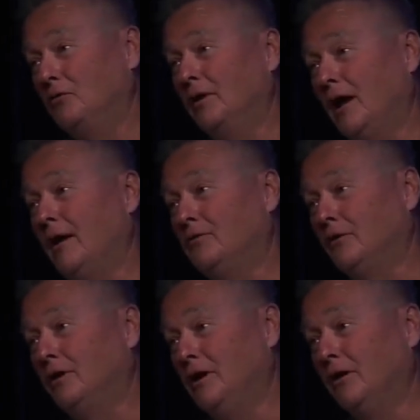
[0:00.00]
Most of the
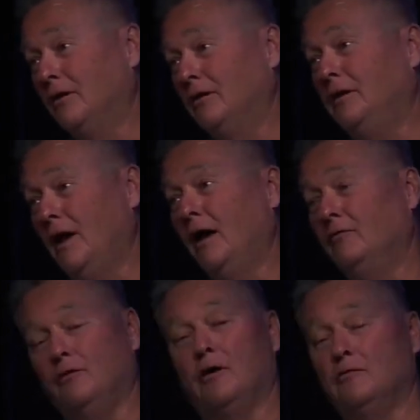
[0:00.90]
guys are here.
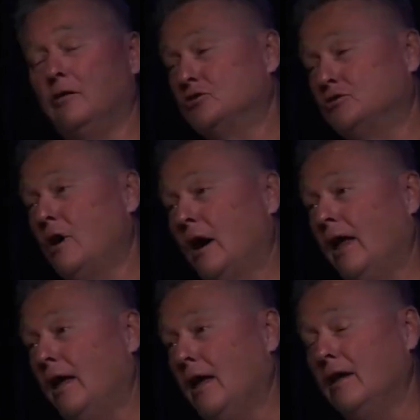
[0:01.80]
Yeah, very, very
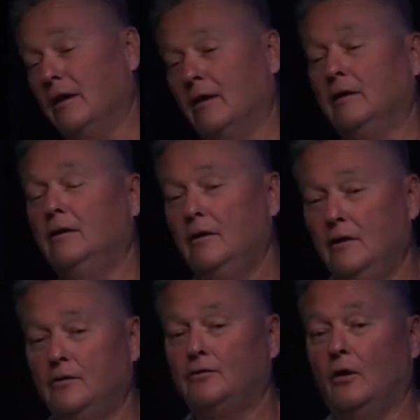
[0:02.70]
strong AA here.
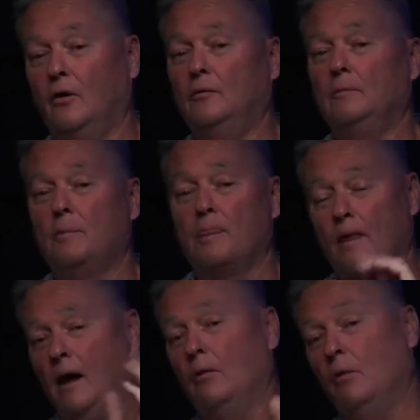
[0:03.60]
So
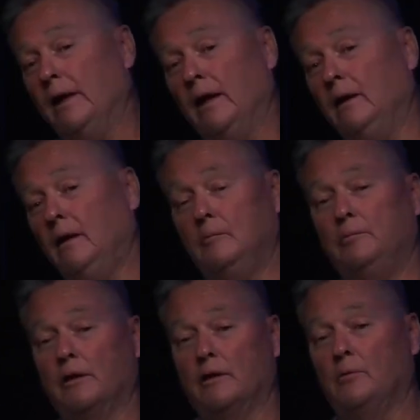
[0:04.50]
I went in
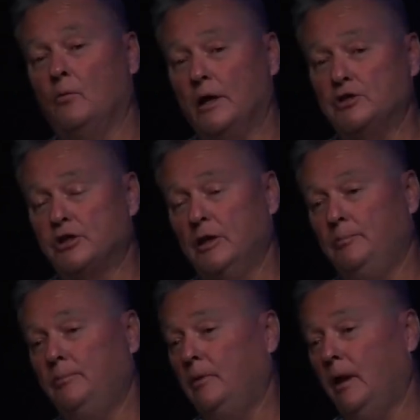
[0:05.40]
and picked up a white
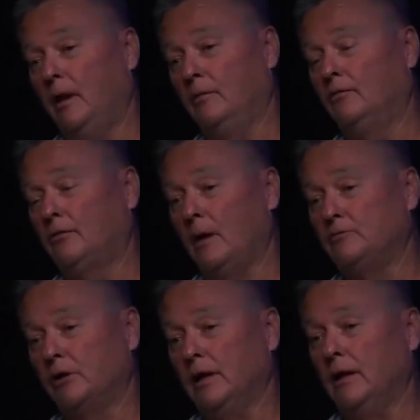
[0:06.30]
chip and
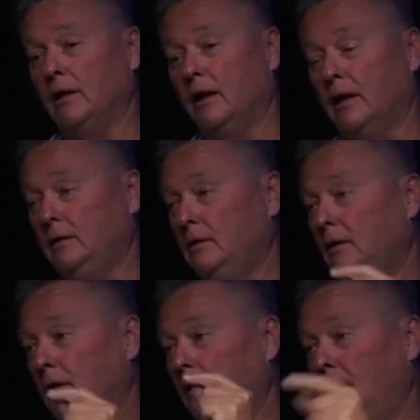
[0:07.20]
stopped drinking
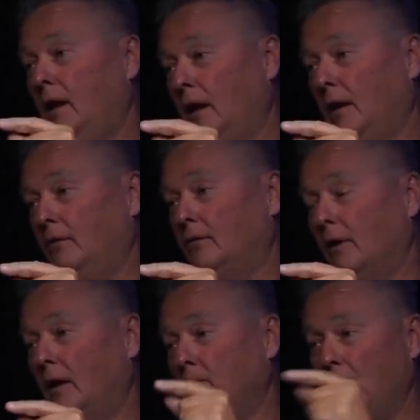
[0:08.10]
again,
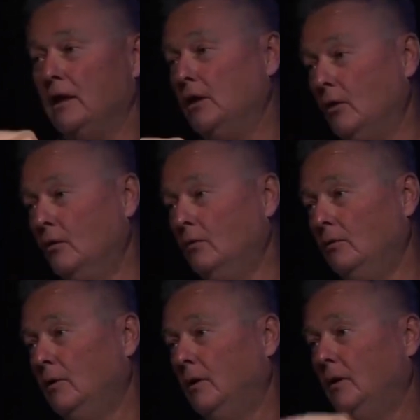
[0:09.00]
and met
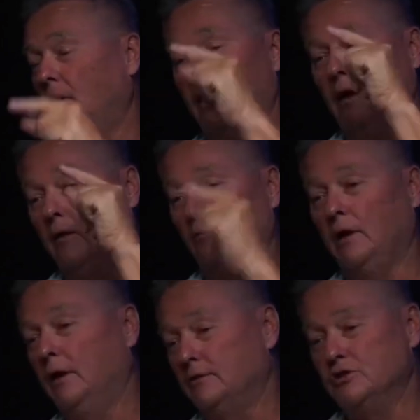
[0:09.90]
you,
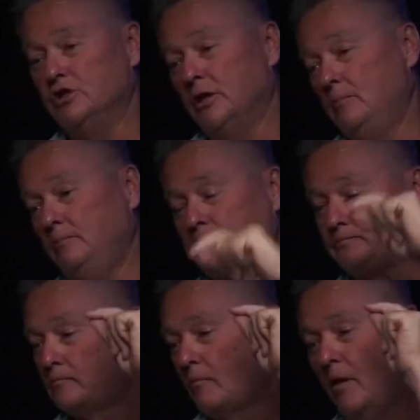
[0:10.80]
and we hit the
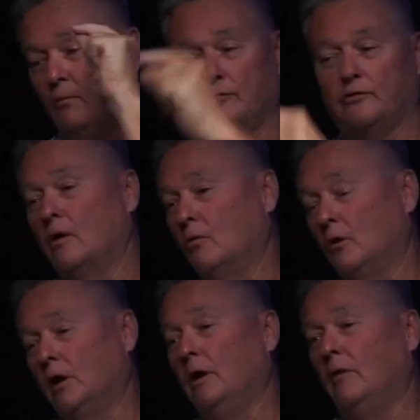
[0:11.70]
gym, and we
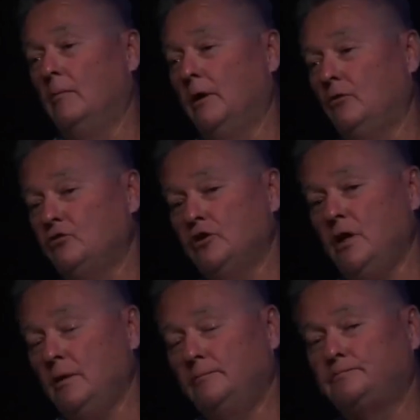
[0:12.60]
started working on the mental
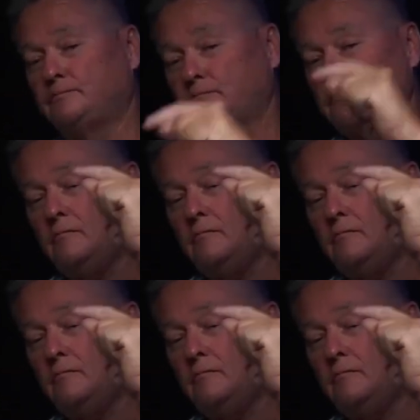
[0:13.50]
shit.